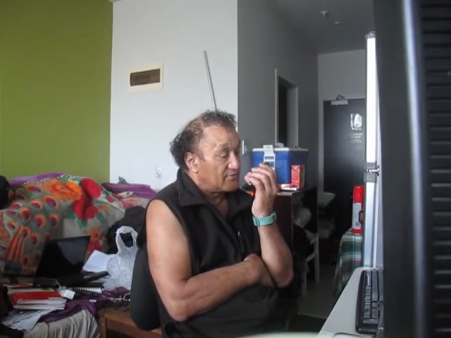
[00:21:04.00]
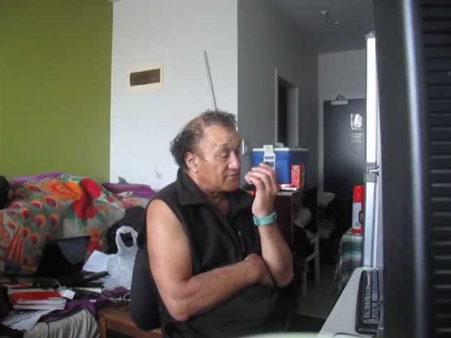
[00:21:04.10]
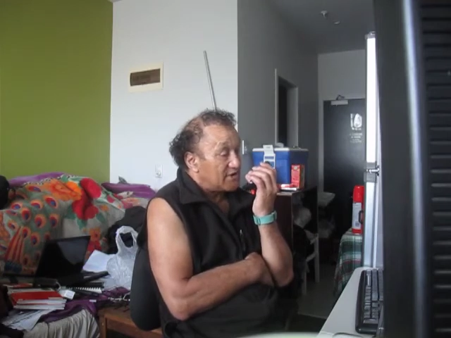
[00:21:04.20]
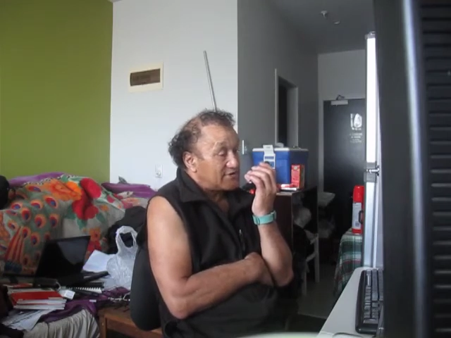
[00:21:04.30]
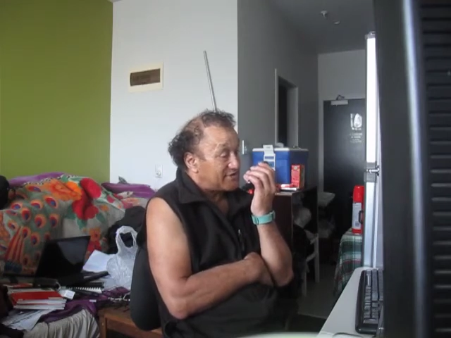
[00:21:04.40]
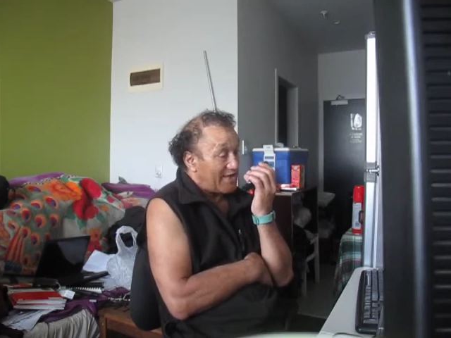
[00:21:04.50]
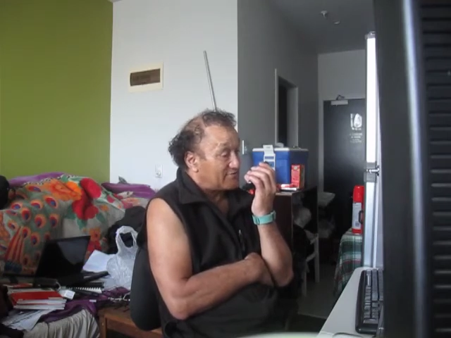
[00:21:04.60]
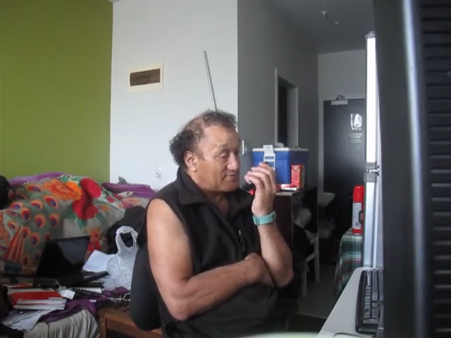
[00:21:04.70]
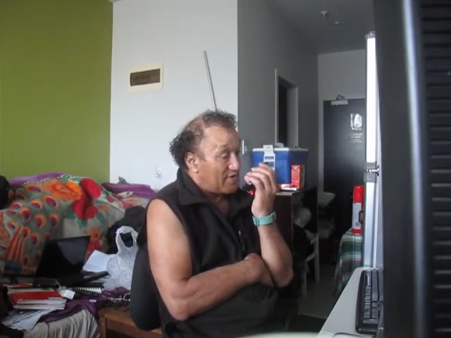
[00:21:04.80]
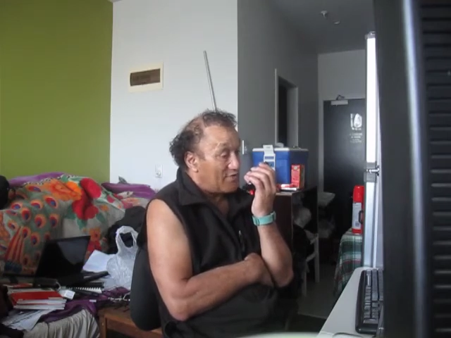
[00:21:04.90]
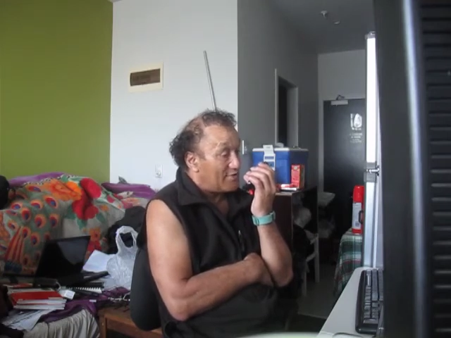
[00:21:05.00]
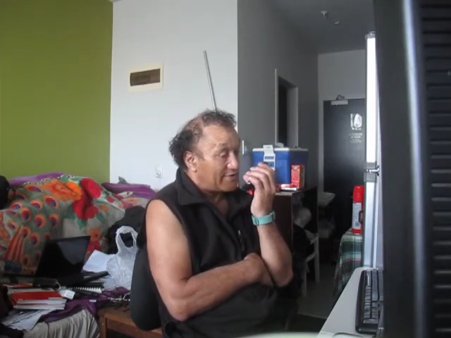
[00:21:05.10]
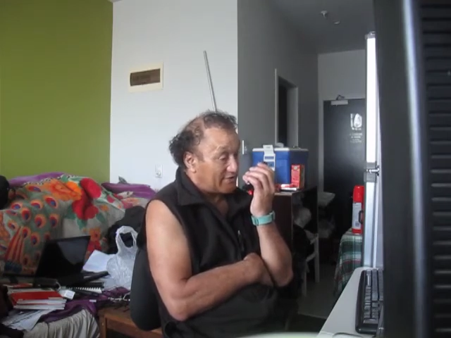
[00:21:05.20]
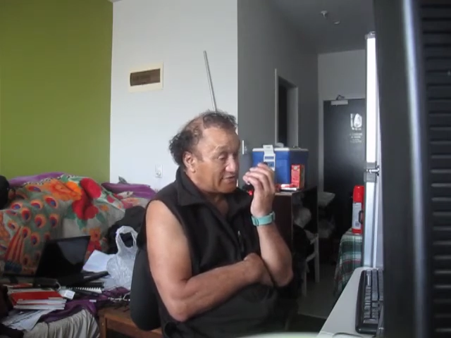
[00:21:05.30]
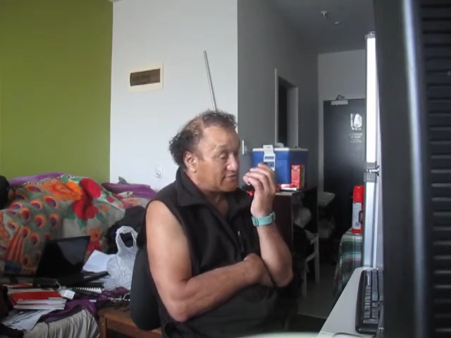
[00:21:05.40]
She tells me all
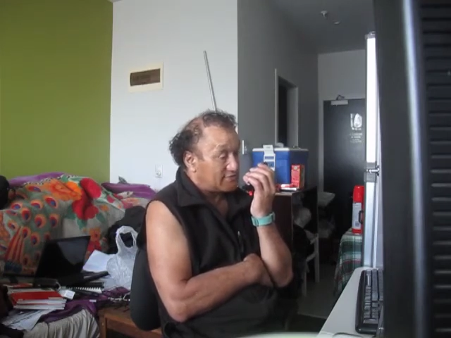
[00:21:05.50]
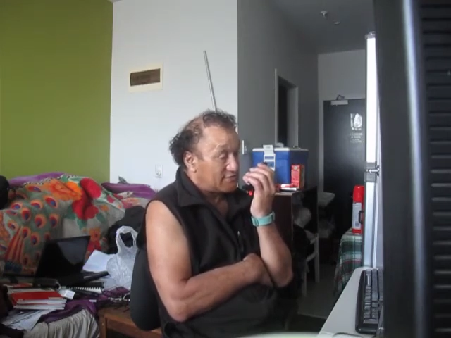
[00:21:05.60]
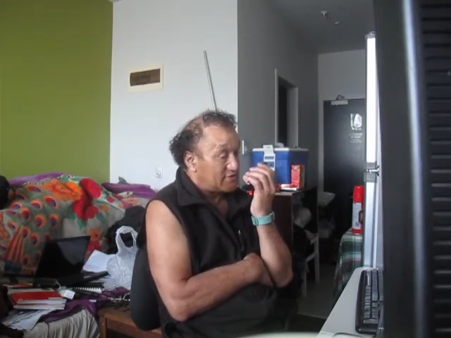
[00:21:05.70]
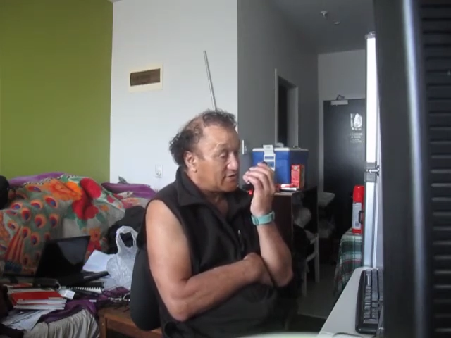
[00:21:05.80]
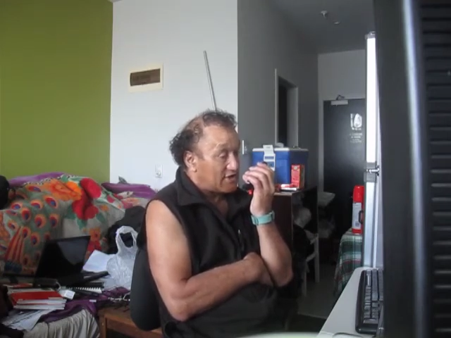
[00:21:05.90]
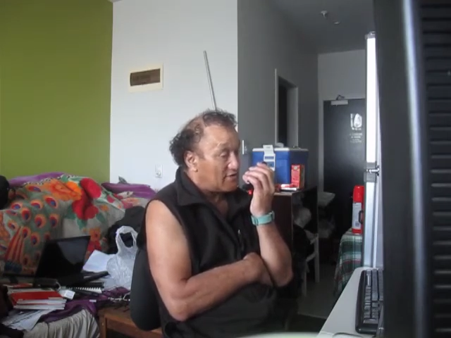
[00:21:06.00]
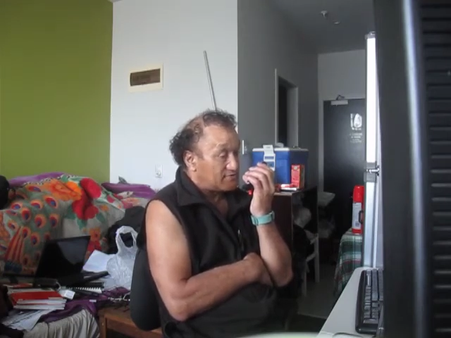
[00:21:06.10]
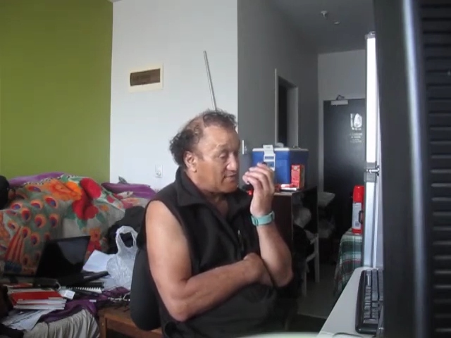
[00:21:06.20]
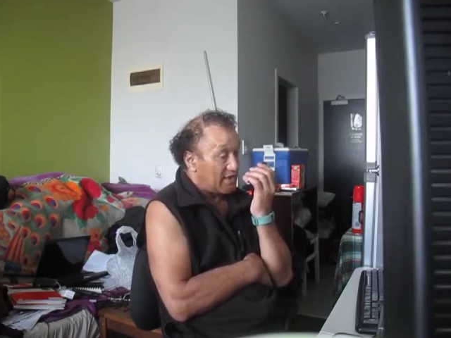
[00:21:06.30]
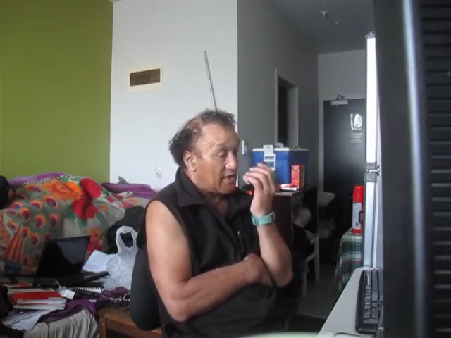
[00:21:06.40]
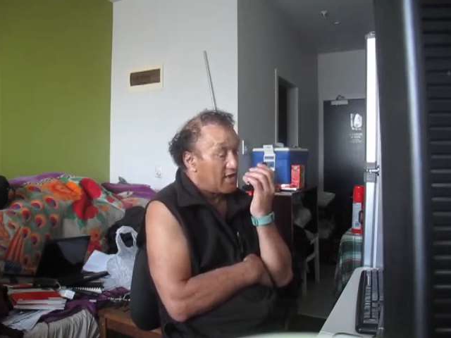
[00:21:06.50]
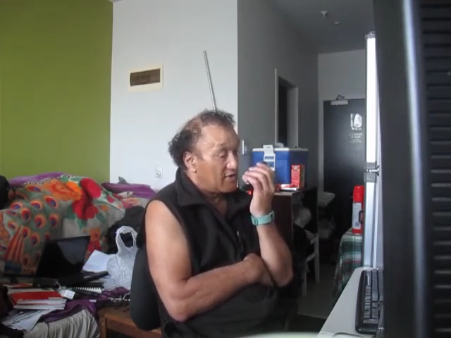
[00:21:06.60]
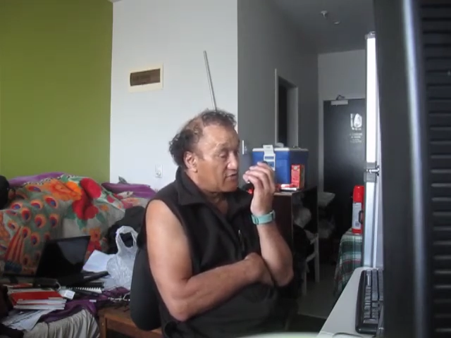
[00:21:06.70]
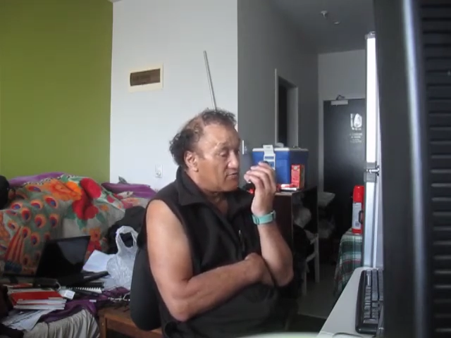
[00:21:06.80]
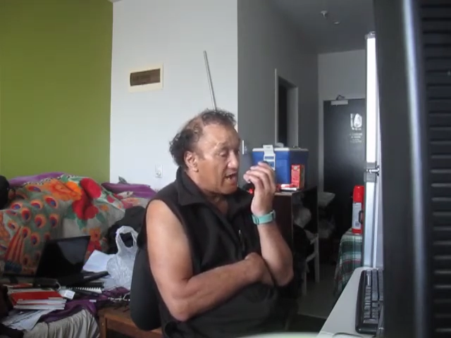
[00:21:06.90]
of this. She tells me,
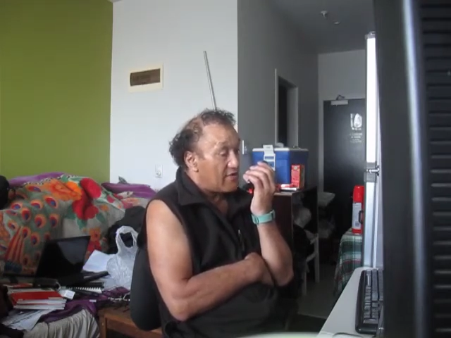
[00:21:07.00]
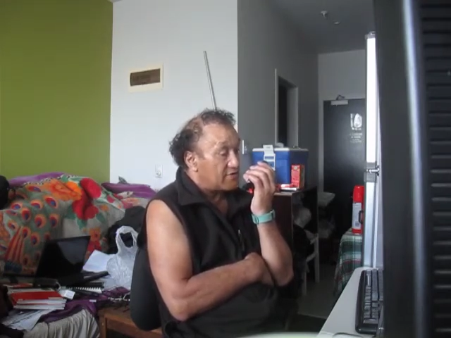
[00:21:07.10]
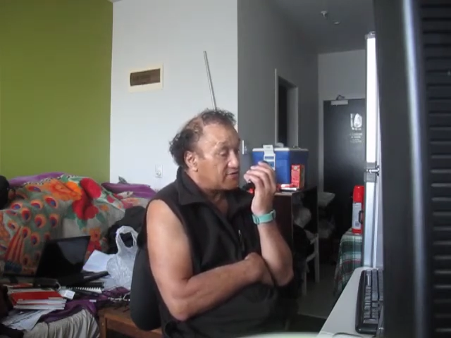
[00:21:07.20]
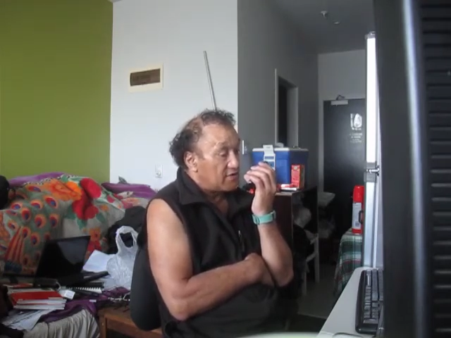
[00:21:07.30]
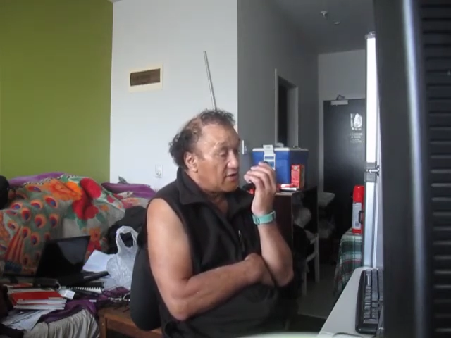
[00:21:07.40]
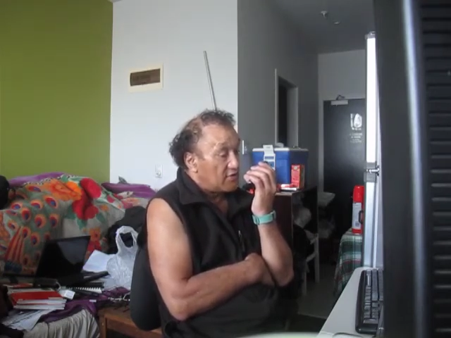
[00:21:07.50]
you Maoris,